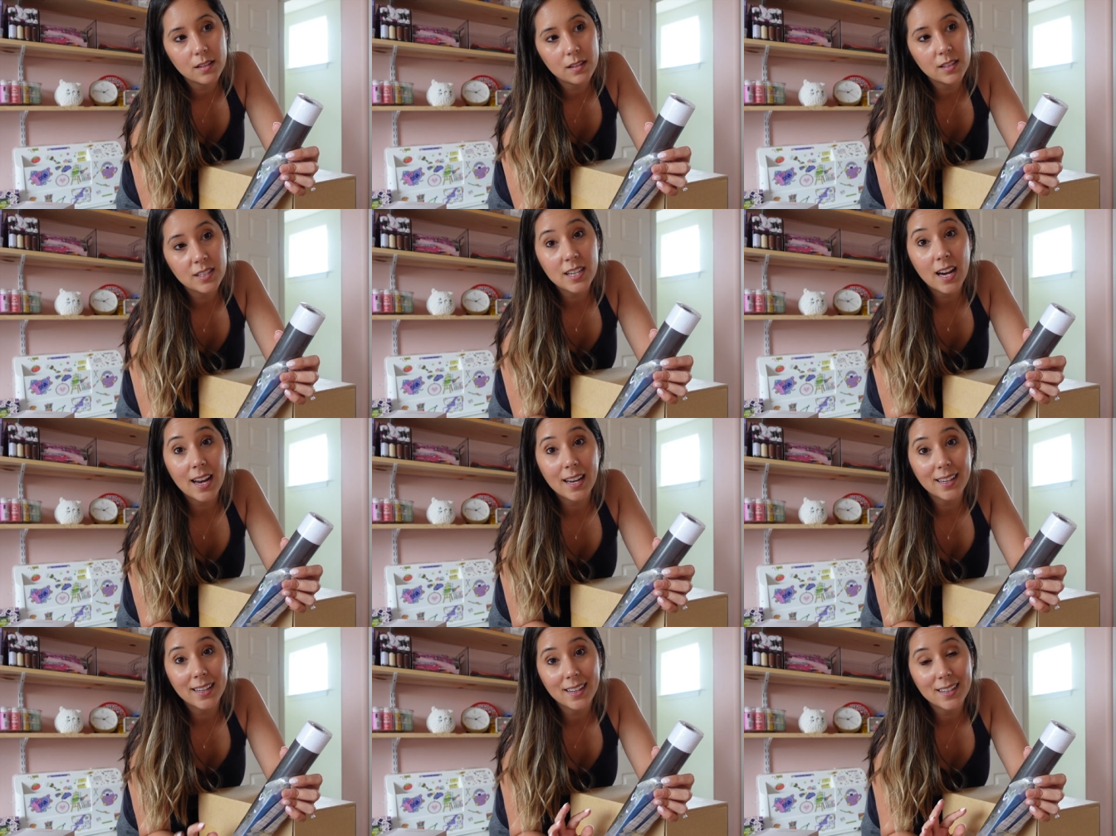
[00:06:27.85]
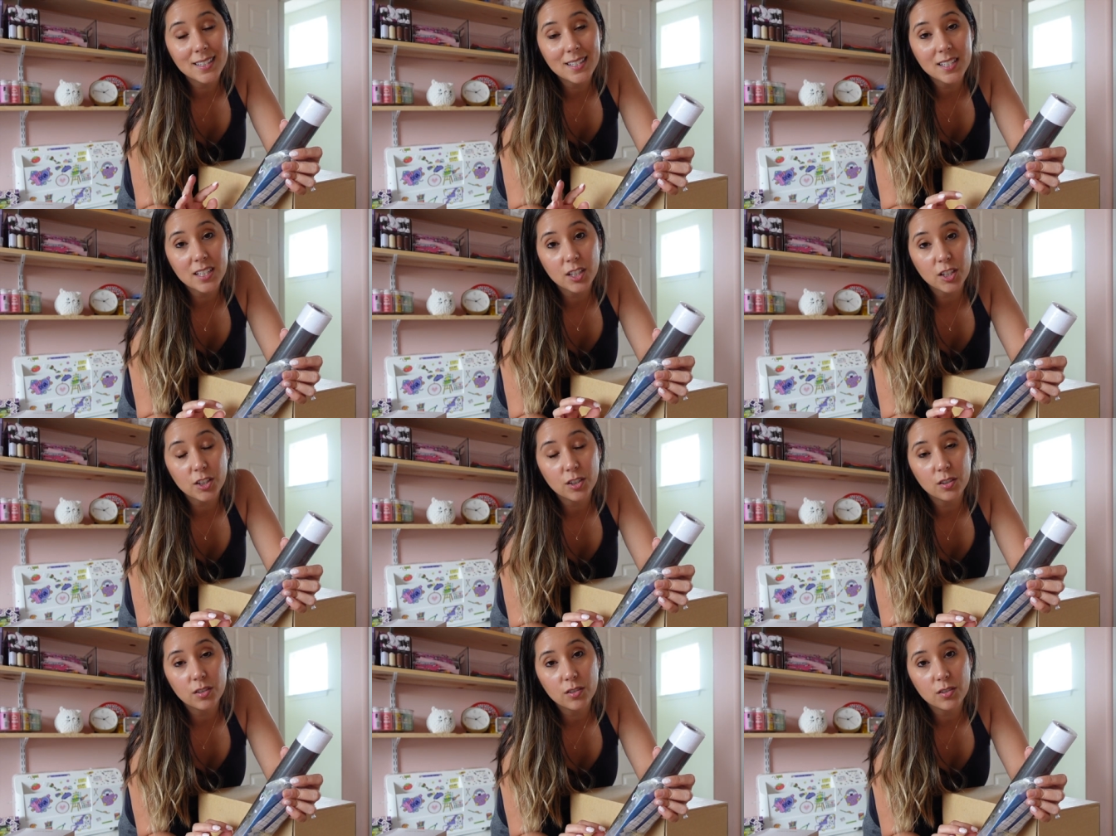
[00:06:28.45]
die cut
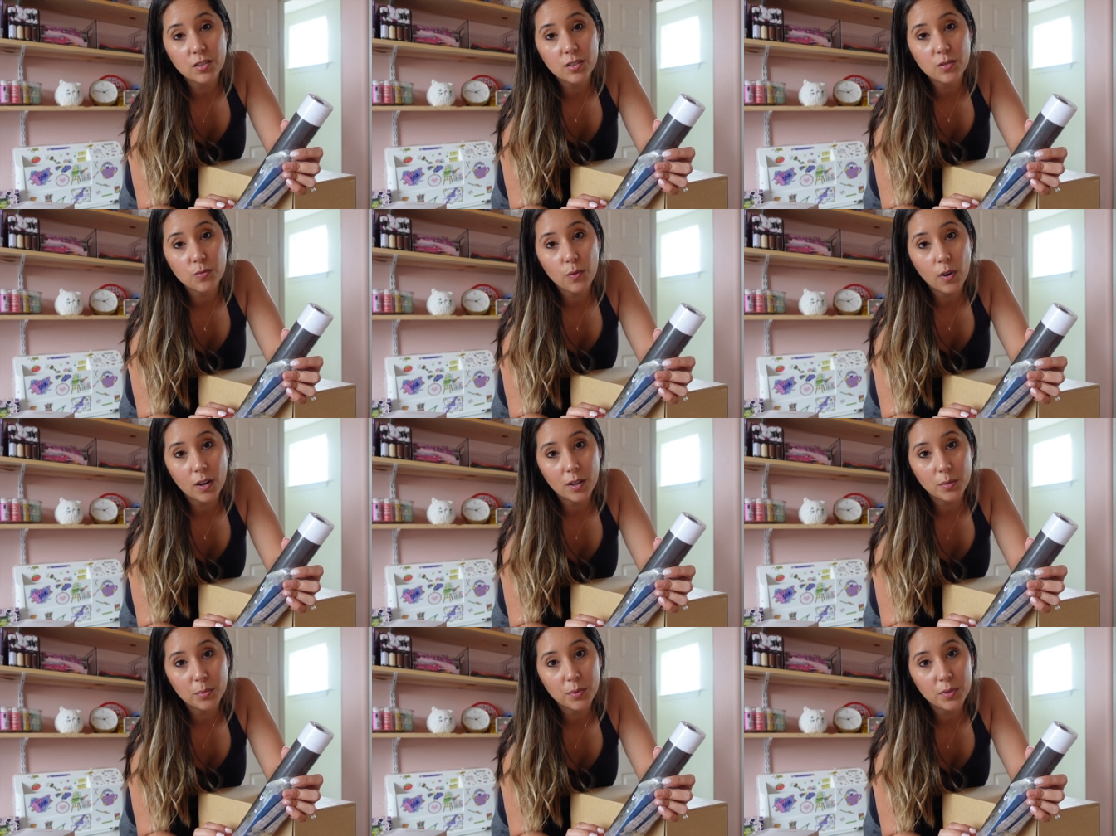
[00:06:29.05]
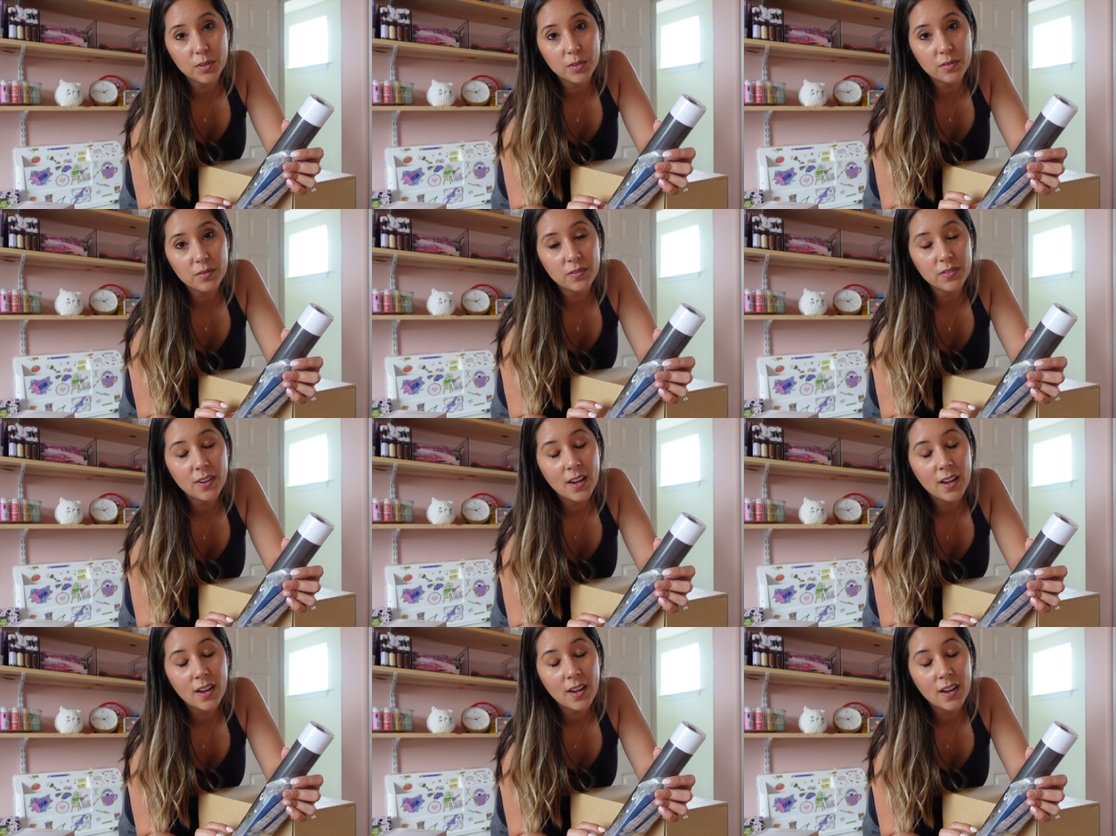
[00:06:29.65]
stickers waterproof.